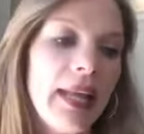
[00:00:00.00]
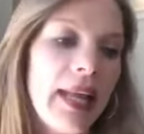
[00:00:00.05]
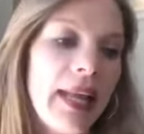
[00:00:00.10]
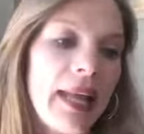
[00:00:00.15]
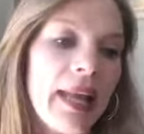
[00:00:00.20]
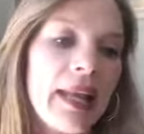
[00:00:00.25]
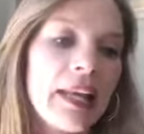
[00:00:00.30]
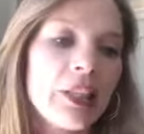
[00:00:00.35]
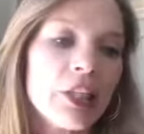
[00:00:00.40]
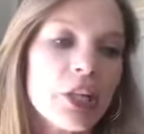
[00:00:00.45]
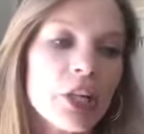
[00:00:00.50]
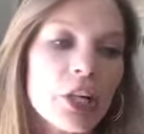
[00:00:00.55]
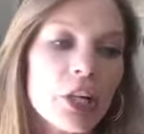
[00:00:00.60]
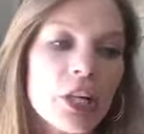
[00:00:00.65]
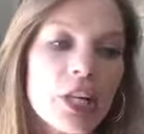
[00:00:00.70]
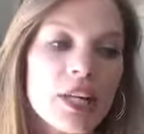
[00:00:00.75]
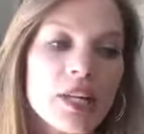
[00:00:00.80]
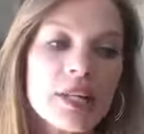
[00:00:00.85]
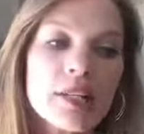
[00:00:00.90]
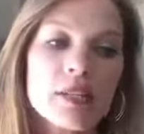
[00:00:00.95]
And there
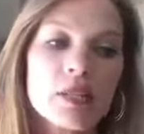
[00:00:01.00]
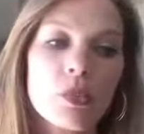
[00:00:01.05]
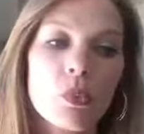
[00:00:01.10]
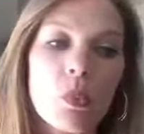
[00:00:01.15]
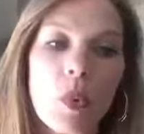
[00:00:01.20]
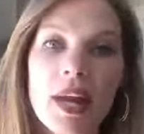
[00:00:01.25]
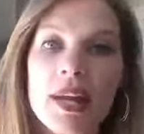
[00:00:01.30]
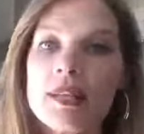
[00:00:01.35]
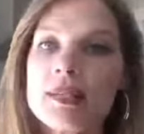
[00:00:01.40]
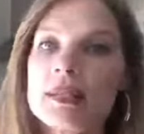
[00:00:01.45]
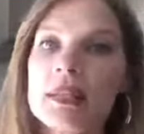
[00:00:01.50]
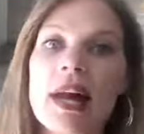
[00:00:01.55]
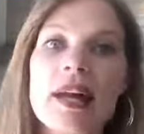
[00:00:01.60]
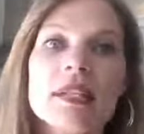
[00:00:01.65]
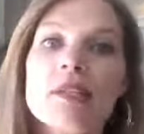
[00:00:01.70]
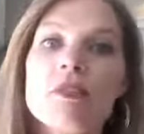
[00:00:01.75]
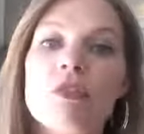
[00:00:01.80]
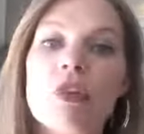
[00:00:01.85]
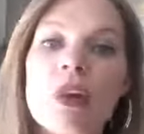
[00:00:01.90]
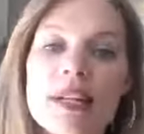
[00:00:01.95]
is
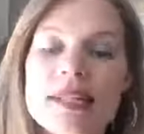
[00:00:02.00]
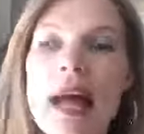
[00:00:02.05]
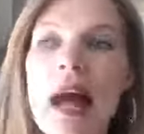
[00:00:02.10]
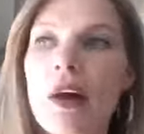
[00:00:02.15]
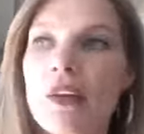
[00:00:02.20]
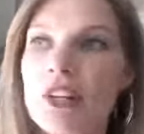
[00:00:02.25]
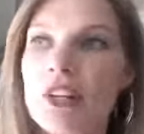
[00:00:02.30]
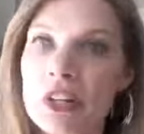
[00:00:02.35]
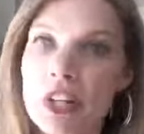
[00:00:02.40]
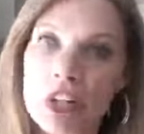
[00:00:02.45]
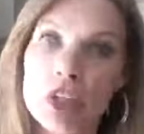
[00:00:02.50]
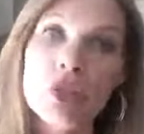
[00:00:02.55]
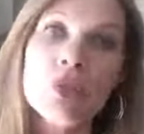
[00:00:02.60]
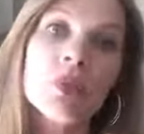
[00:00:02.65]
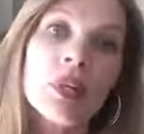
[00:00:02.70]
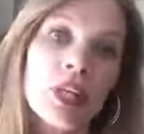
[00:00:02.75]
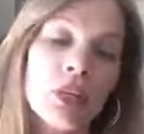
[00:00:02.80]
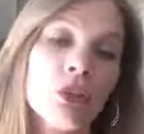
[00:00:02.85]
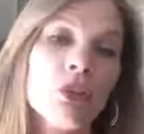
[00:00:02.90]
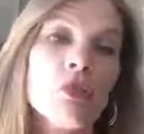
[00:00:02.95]
lots of ways out there that
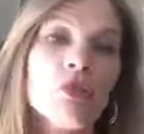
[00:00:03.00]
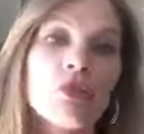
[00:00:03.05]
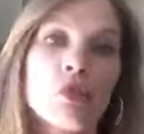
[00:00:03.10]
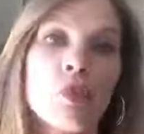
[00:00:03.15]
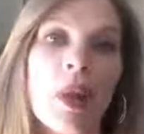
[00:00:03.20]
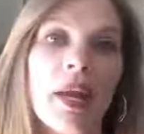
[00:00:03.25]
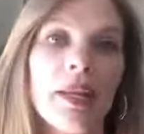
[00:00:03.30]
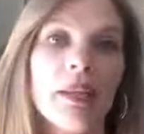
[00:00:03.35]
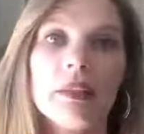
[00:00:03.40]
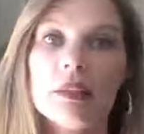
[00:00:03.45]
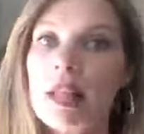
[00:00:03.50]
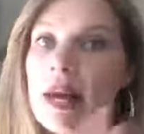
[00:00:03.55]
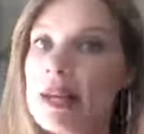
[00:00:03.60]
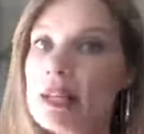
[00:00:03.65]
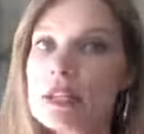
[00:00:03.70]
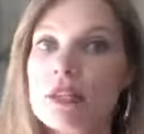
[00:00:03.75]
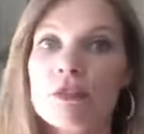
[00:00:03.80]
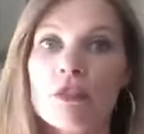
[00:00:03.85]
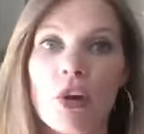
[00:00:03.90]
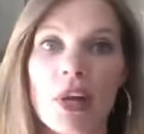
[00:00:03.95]
you can lose weight,
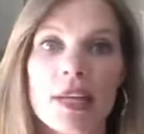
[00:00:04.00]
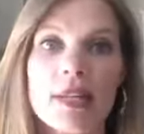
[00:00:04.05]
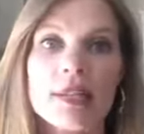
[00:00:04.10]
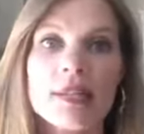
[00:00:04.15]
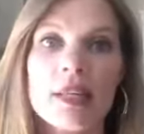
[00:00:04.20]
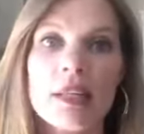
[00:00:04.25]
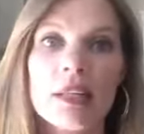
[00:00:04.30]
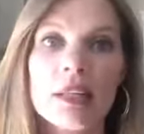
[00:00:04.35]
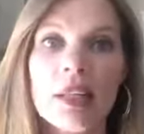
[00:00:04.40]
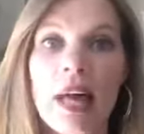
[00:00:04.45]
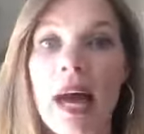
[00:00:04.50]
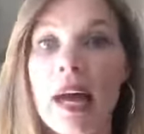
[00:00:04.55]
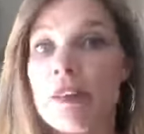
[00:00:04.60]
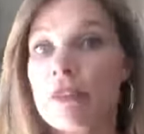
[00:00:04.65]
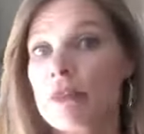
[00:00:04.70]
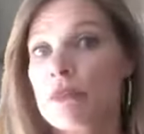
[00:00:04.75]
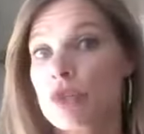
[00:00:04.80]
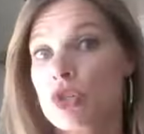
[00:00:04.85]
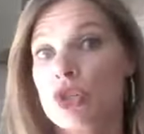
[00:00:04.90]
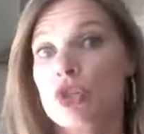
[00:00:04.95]
lots of ways. And a lot
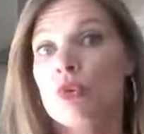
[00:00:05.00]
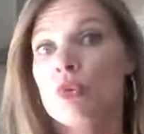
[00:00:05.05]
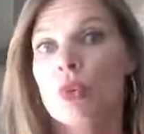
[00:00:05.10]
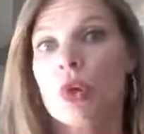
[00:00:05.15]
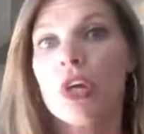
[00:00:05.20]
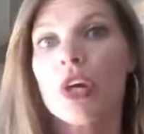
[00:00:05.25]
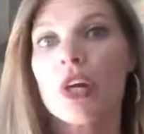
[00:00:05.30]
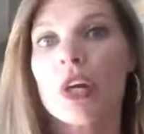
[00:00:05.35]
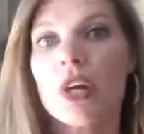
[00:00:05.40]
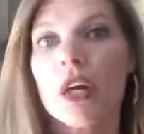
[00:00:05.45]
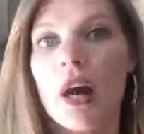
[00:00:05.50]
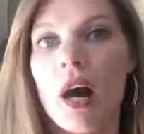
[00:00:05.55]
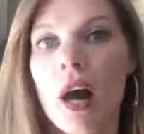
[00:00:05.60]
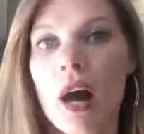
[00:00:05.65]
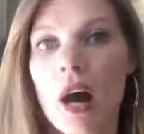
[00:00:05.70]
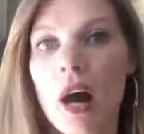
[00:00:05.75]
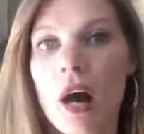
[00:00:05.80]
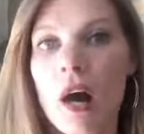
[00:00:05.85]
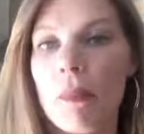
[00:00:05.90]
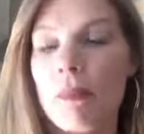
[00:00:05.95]
of them do work,
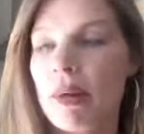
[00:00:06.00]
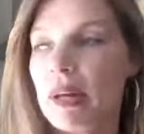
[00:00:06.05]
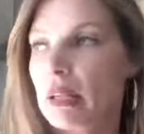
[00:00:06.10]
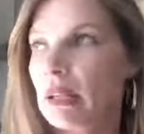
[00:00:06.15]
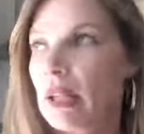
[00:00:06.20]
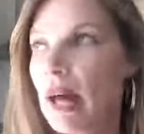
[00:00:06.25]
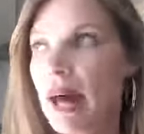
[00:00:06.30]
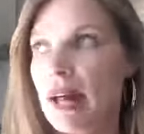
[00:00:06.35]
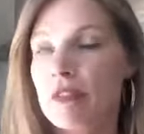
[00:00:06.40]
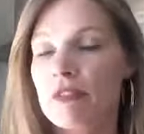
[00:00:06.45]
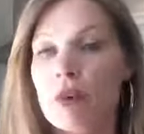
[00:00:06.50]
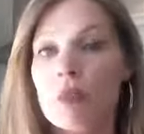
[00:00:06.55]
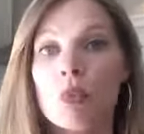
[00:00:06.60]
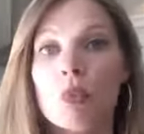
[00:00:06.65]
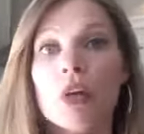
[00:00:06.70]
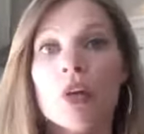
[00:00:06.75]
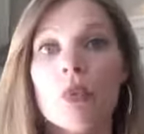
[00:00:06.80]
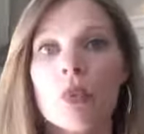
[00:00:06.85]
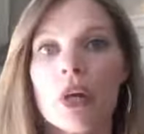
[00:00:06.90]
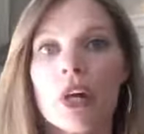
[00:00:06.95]
and a lot of them
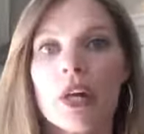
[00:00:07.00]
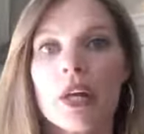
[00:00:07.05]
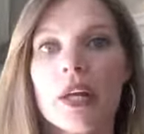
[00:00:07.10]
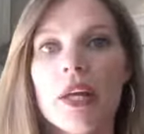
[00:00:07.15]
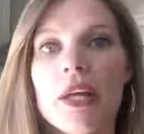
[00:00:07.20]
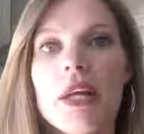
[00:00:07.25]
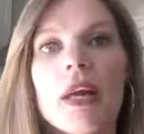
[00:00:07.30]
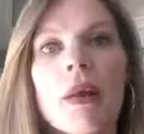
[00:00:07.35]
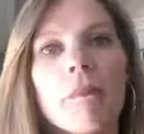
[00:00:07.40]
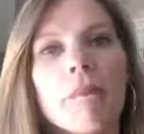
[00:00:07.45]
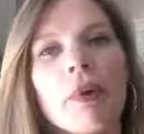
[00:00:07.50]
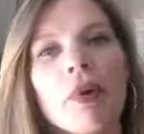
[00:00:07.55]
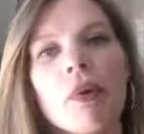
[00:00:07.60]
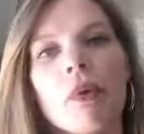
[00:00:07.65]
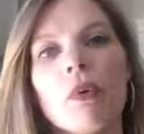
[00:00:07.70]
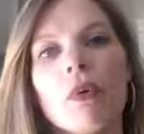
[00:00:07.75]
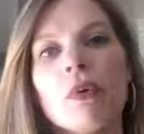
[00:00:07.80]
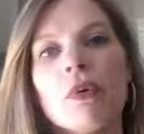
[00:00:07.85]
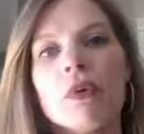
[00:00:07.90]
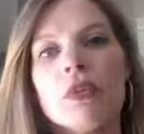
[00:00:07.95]
will work,
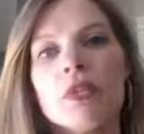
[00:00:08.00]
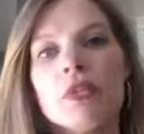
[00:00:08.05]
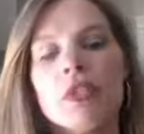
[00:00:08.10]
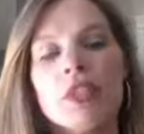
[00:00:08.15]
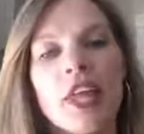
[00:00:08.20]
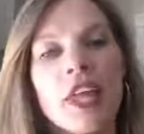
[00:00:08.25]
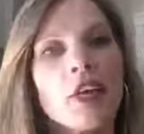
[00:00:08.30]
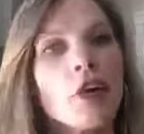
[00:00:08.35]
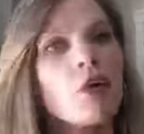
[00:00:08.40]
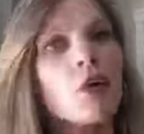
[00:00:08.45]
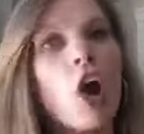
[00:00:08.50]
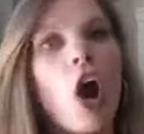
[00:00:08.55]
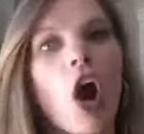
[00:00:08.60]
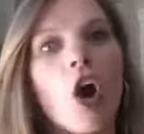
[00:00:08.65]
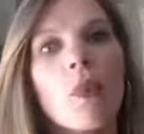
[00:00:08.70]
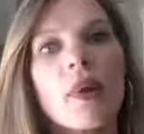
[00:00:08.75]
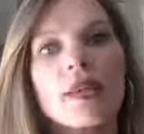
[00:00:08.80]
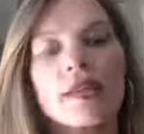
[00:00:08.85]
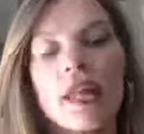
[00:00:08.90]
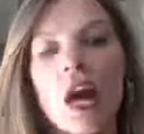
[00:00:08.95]
but they don't
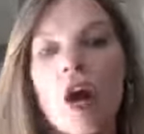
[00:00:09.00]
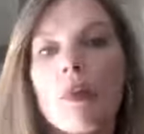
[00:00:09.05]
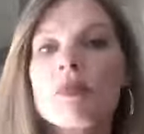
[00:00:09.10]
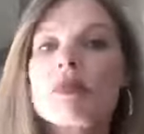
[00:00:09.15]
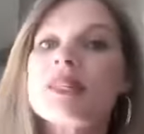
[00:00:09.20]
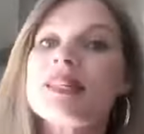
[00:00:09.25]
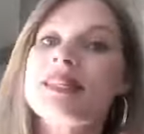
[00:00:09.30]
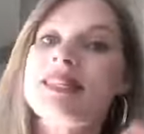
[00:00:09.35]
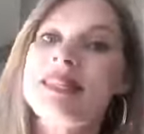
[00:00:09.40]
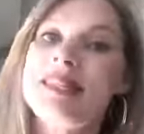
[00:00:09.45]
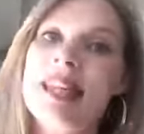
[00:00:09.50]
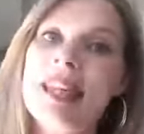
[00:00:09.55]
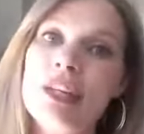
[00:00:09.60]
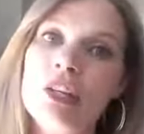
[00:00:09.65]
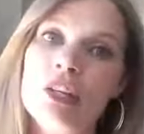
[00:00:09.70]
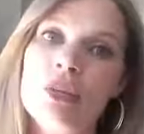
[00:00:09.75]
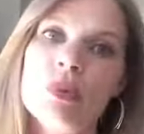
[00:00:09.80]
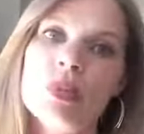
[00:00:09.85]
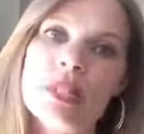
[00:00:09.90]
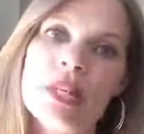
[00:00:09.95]
always help
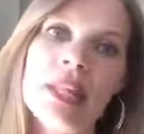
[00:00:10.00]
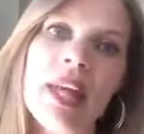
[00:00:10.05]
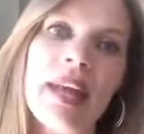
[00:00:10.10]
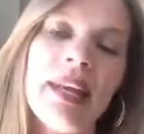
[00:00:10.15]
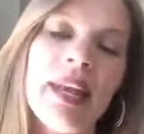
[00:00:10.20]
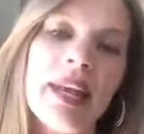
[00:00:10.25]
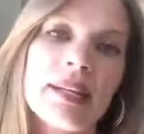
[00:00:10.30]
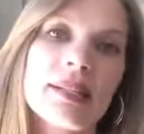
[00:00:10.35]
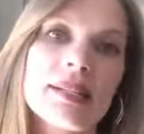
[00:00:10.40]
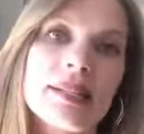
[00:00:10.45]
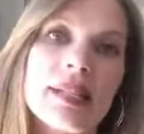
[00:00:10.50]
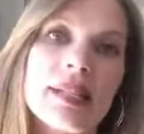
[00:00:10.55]
sustain you into that next